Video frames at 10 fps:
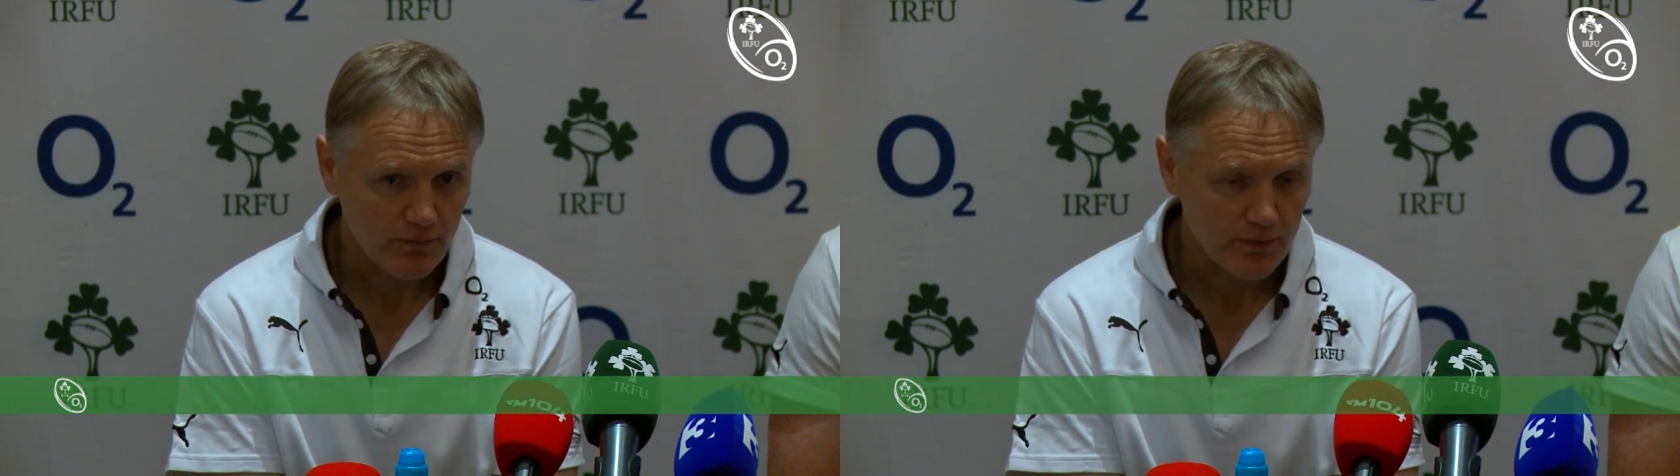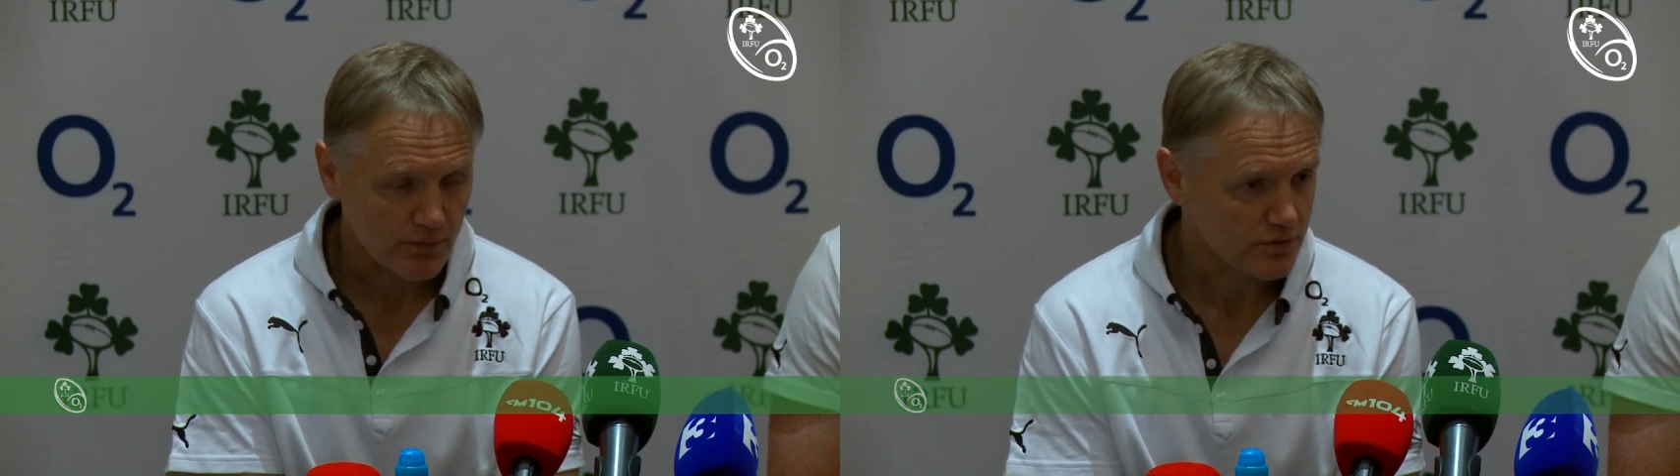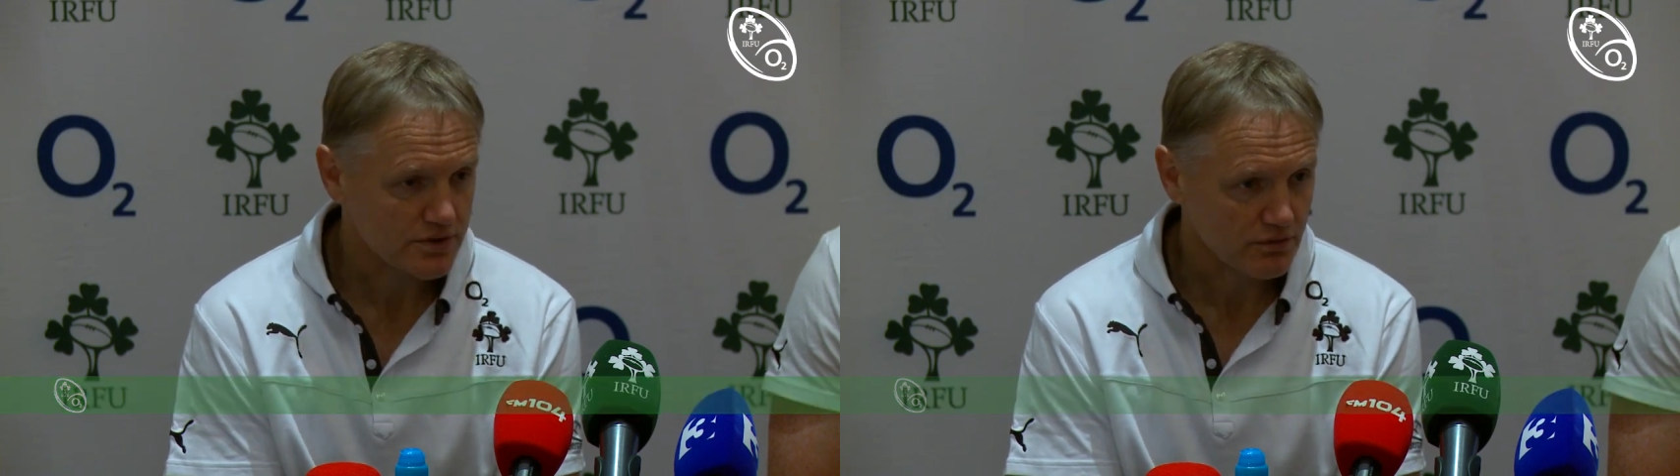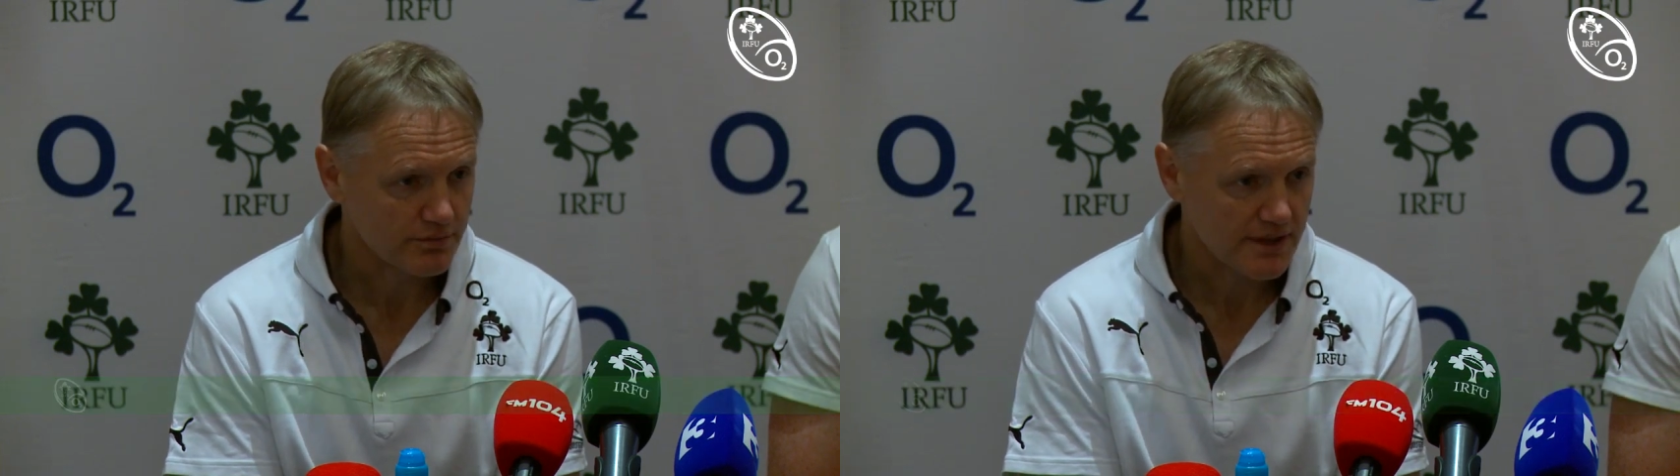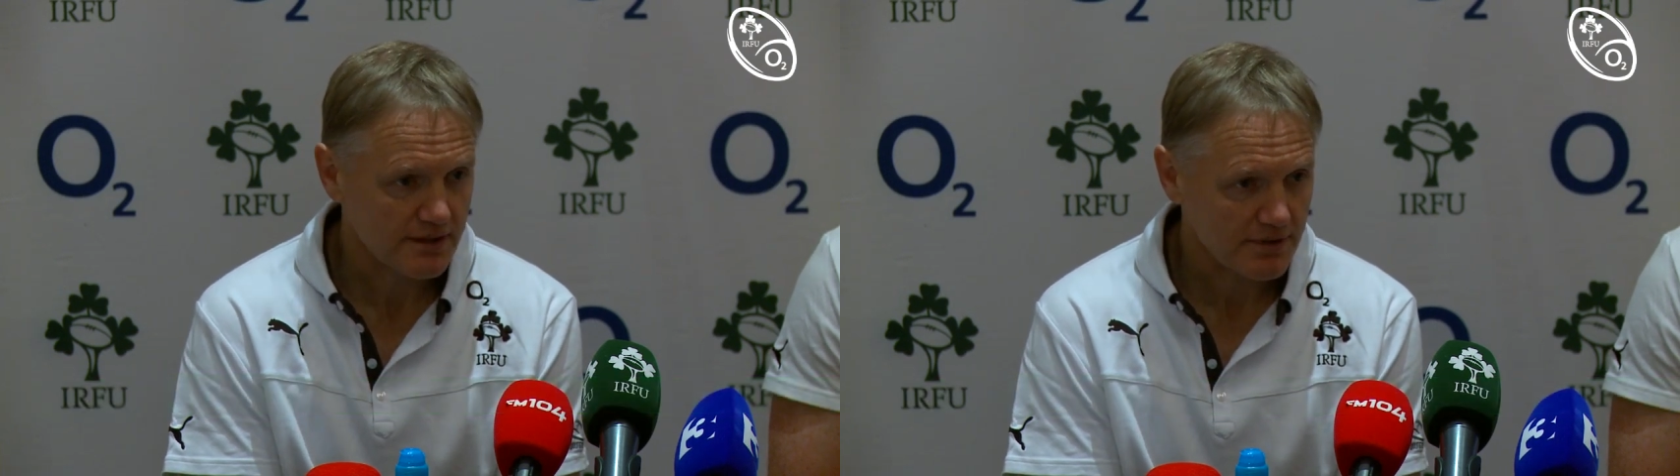we will still
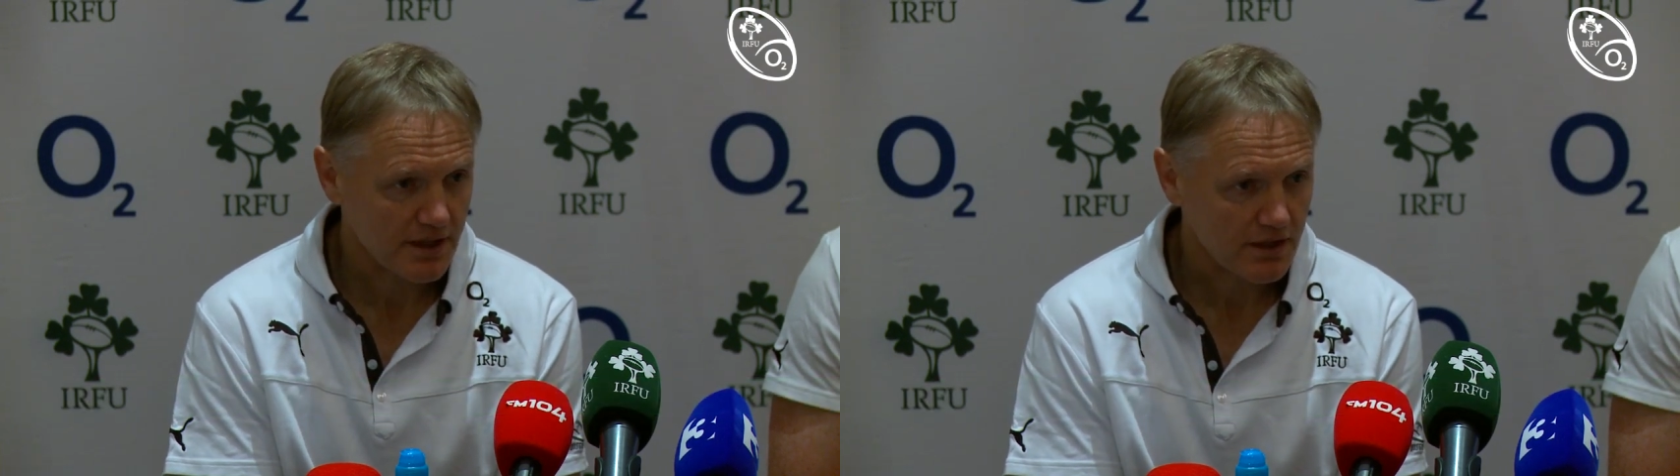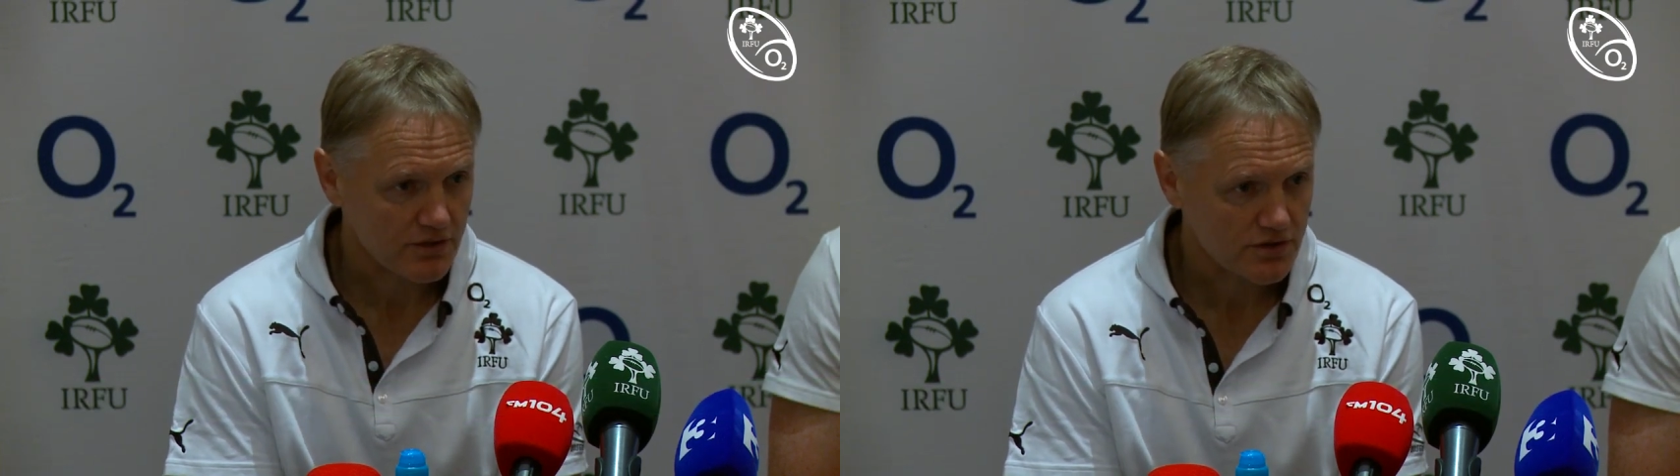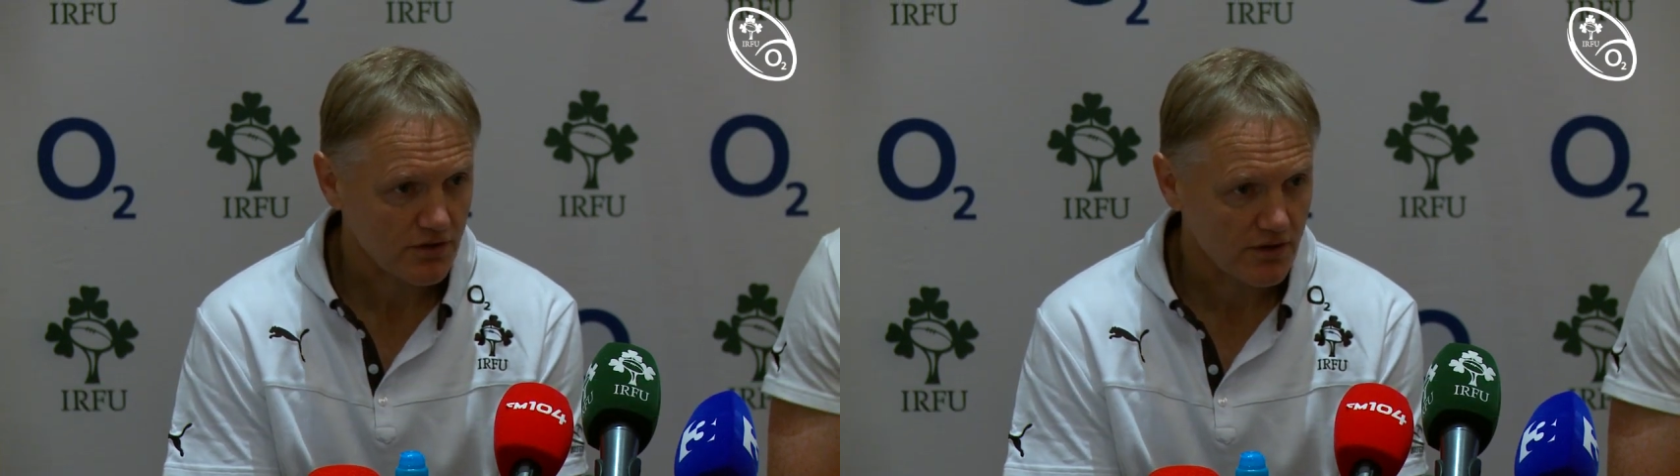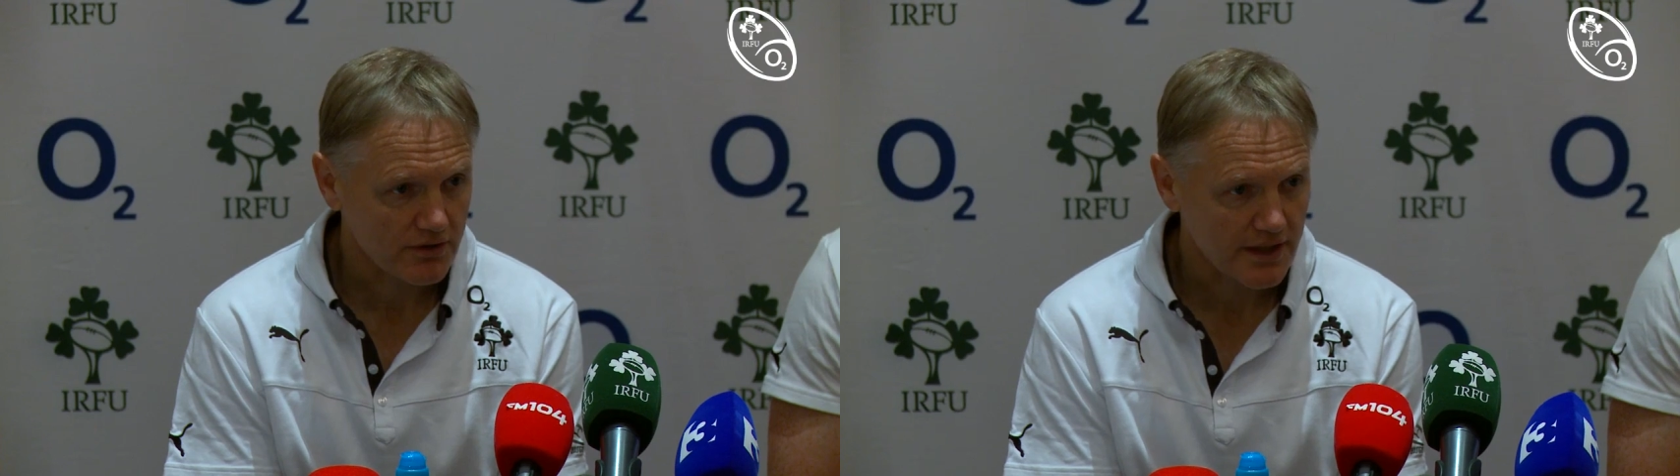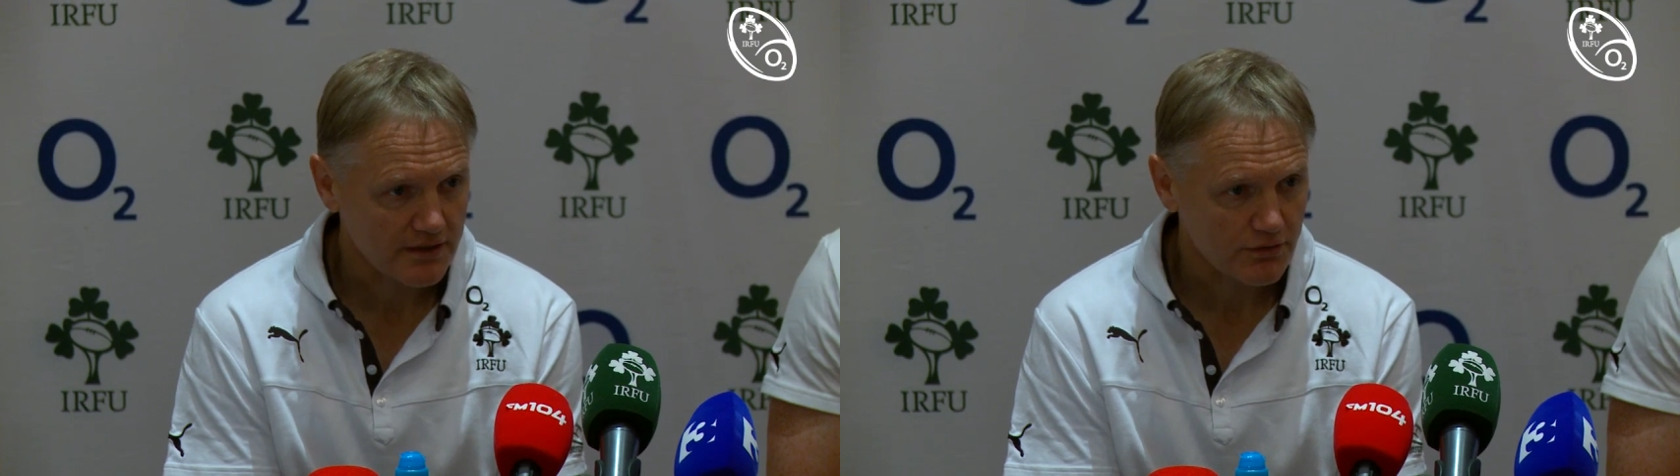be keeping a close eye
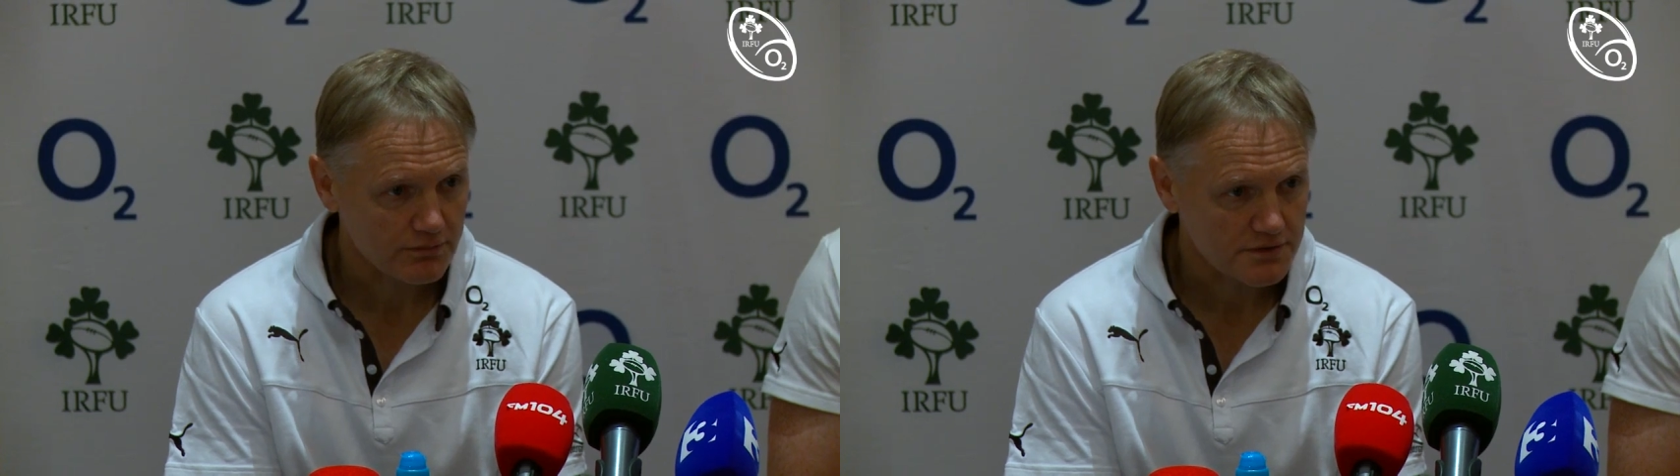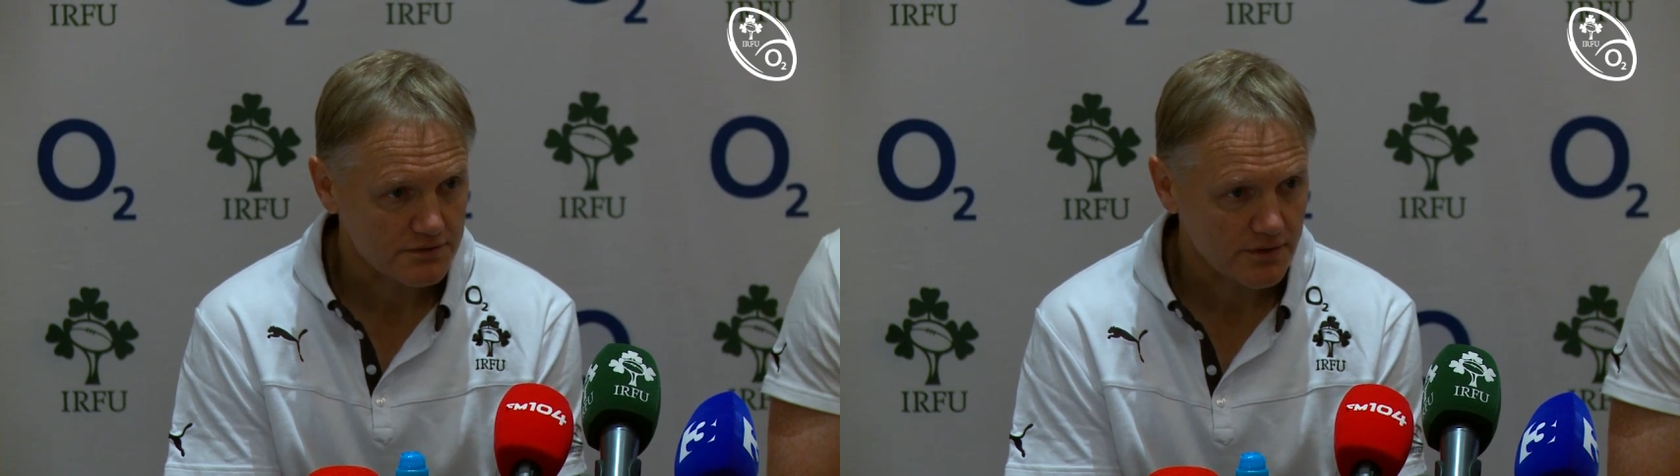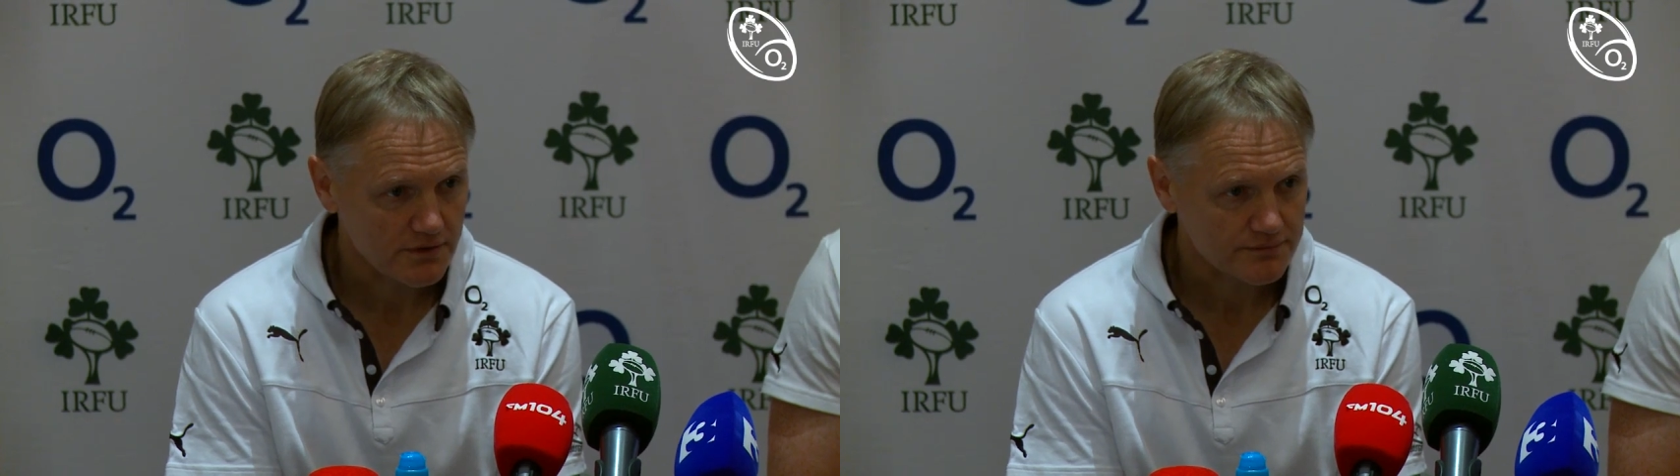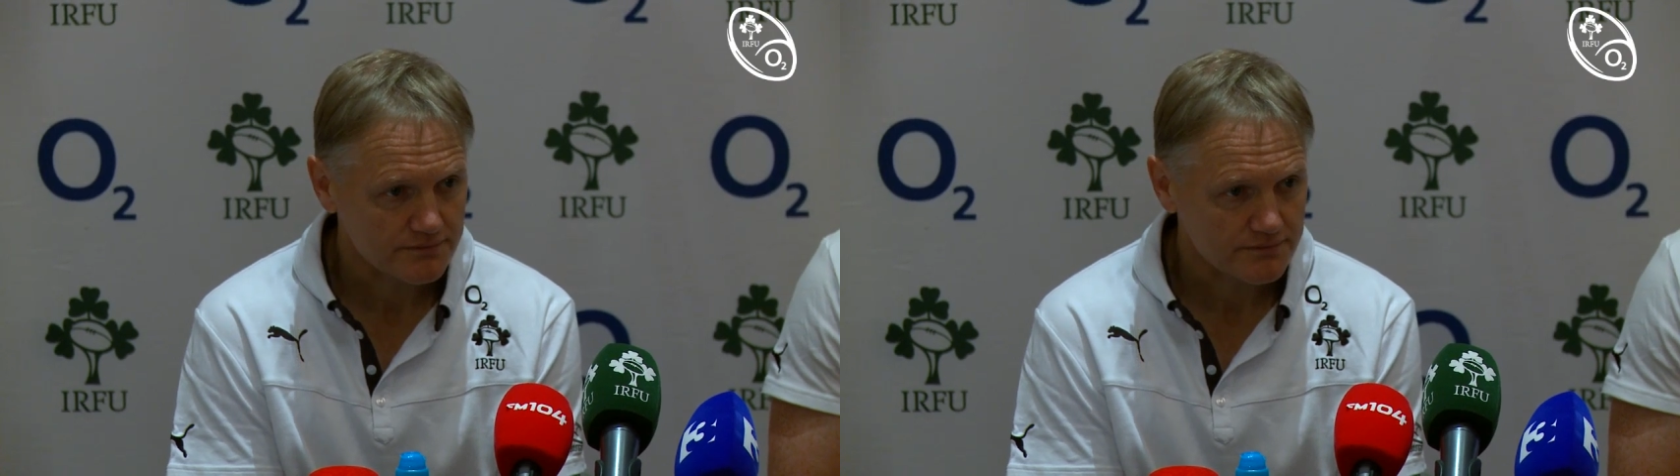on that group as well.